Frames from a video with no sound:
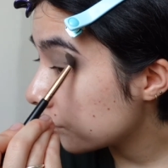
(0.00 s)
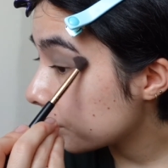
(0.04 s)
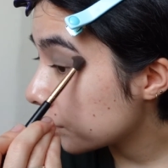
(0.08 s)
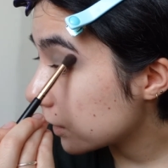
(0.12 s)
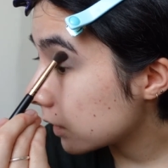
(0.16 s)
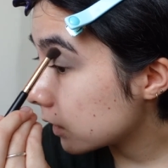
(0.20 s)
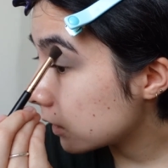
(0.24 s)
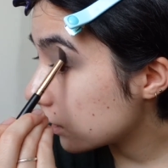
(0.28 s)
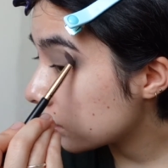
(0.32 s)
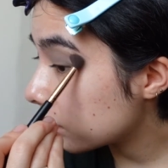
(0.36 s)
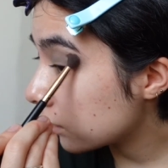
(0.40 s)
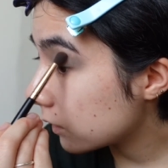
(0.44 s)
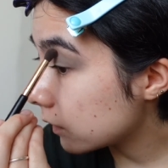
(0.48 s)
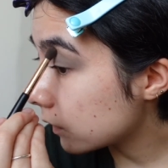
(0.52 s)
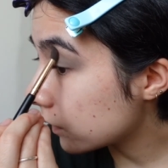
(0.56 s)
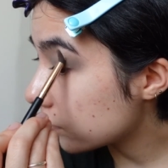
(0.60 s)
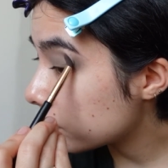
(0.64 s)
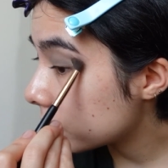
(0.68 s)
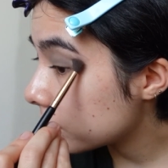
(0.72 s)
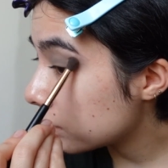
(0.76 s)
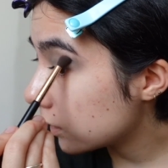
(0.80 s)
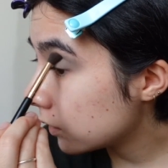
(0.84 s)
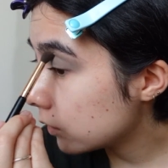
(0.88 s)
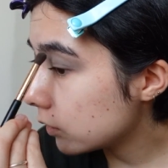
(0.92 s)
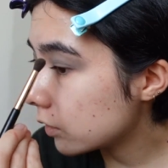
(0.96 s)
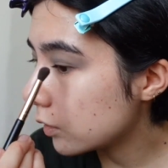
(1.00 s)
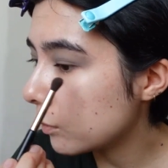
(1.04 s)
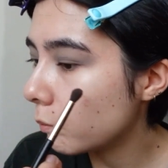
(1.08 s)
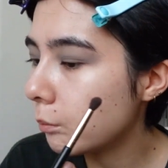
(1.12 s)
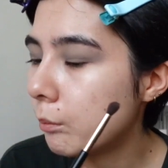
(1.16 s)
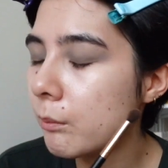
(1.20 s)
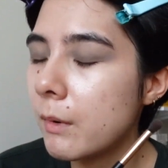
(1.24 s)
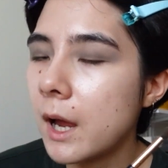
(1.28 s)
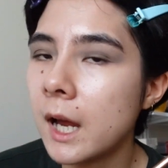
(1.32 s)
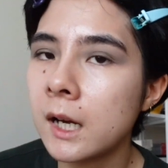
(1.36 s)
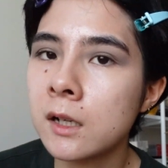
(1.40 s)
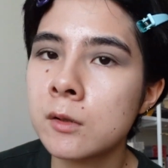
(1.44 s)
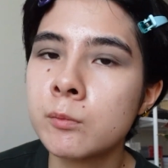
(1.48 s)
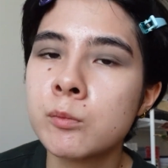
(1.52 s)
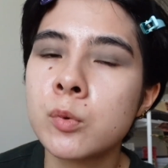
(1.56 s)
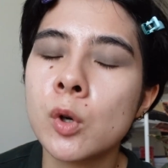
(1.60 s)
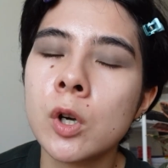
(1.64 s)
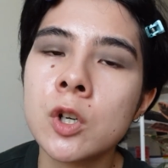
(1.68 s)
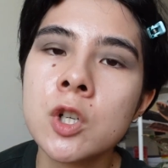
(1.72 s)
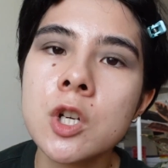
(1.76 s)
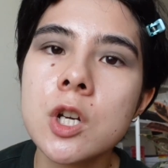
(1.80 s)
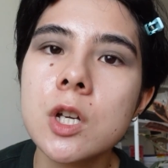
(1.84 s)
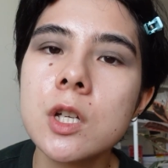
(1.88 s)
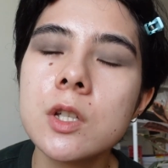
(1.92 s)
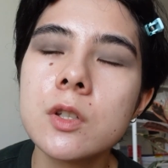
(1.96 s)
Because, you know, MAC
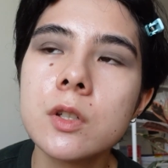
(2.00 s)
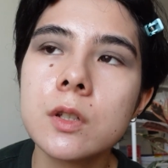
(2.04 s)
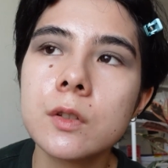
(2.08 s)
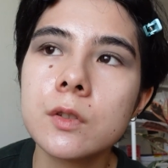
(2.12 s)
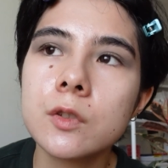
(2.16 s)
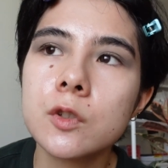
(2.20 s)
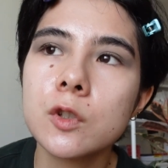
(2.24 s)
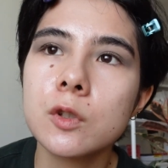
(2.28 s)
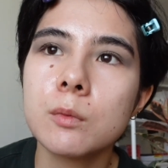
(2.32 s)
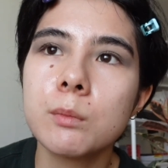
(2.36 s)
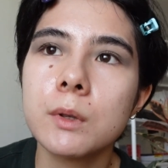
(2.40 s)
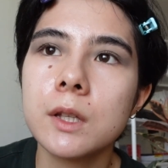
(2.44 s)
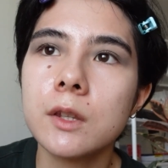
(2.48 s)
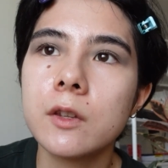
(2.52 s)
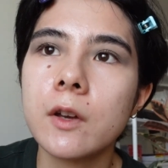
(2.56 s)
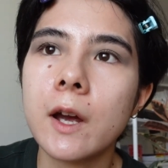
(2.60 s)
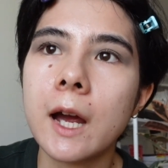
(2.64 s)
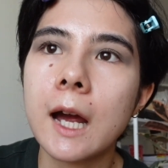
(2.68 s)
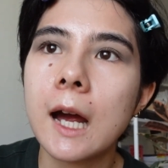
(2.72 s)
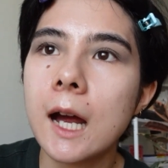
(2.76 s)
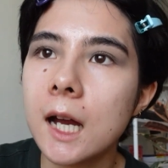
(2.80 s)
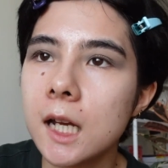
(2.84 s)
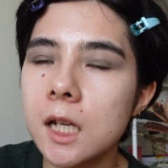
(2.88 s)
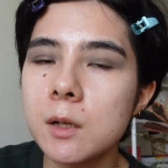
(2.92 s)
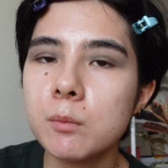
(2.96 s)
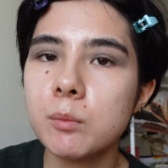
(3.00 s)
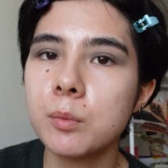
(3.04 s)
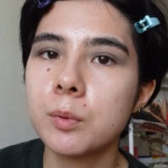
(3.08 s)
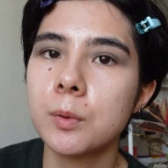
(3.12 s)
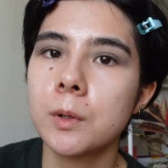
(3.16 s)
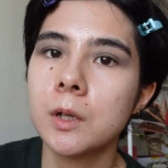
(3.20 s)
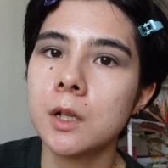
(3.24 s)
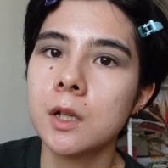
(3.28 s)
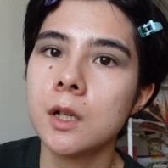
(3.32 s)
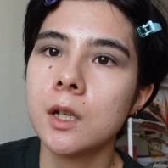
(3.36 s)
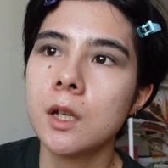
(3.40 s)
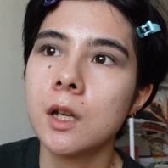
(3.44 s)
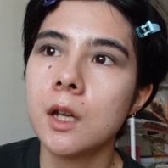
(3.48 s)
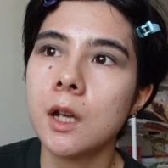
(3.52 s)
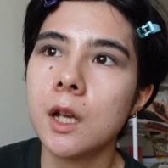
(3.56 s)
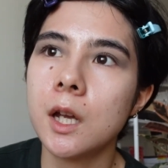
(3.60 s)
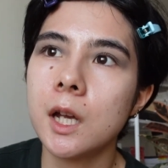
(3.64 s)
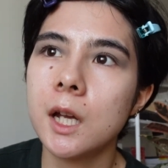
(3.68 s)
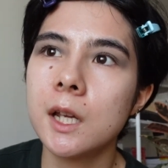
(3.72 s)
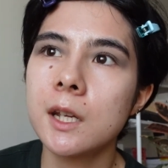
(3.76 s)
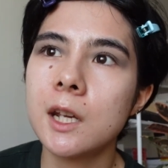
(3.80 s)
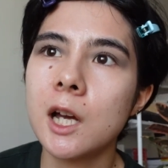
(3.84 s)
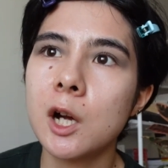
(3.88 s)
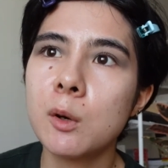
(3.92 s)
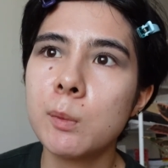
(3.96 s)
brushes used to be the hype.
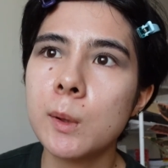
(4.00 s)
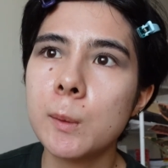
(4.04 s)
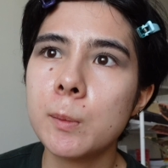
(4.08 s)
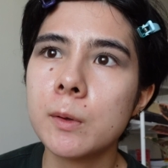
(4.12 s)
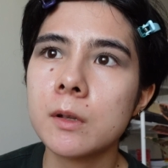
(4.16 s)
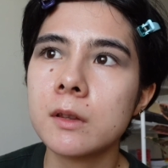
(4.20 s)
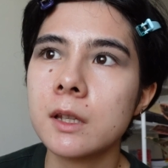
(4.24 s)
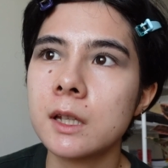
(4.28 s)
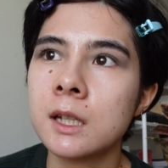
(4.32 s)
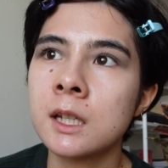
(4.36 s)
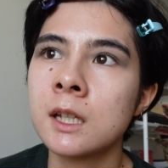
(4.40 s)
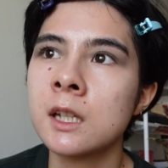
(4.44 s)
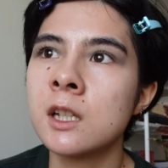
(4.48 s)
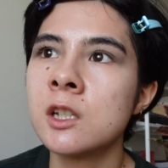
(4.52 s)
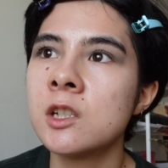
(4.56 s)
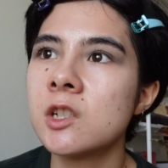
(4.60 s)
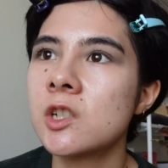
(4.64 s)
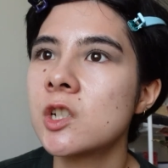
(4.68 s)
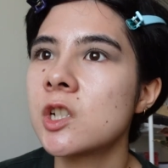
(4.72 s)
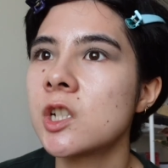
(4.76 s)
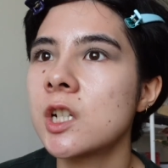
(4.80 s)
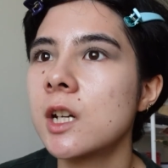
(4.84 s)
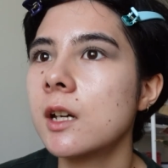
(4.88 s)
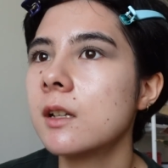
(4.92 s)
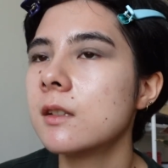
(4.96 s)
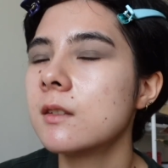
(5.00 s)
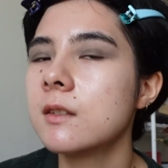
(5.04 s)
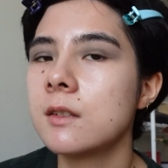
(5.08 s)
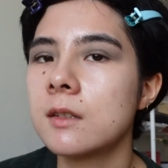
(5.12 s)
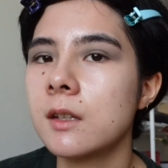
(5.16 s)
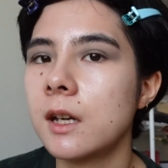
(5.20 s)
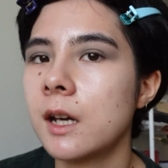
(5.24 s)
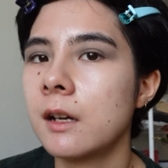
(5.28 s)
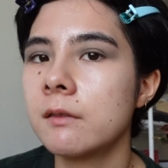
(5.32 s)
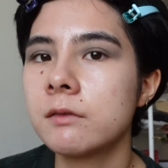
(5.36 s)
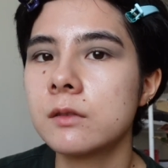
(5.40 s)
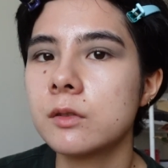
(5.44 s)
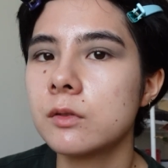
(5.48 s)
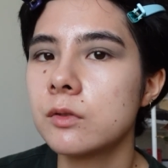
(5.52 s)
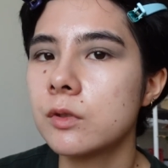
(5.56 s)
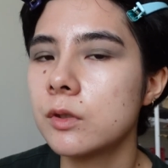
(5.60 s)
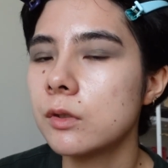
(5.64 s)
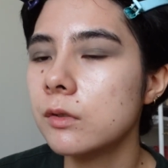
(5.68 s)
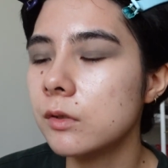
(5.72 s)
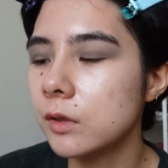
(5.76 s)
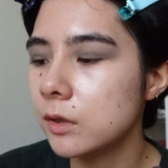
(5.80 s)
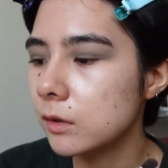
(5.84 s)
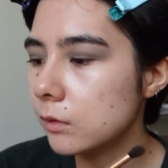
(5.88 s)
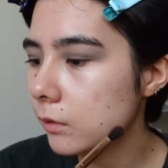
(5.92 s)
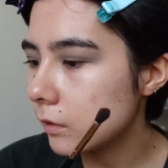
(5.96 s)
And now people are like, it sheds after 2
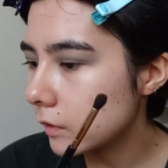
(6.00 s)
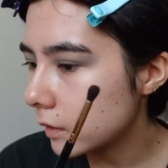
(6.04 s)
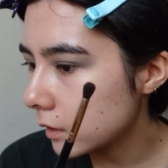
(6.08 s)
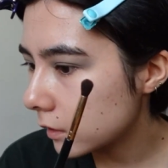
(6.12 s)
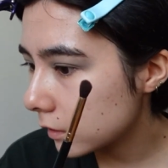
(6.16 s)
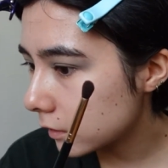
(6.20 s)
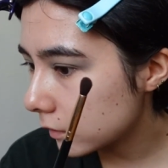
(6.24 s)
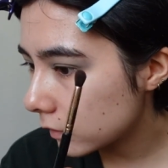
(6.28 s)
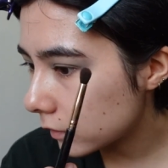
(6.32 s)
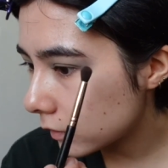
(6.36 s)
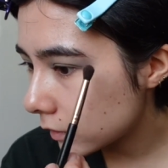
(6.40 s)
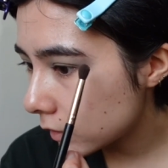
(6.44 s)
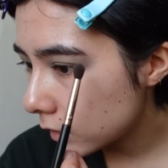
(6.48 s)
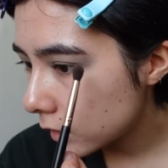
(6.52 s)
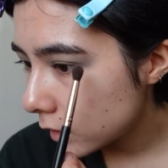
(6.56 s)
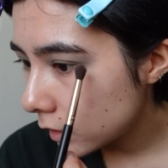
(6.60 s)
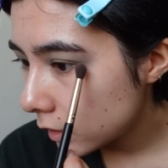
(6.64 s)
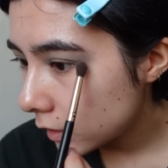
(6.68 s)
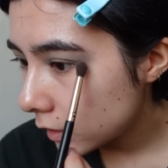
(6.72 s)
uses.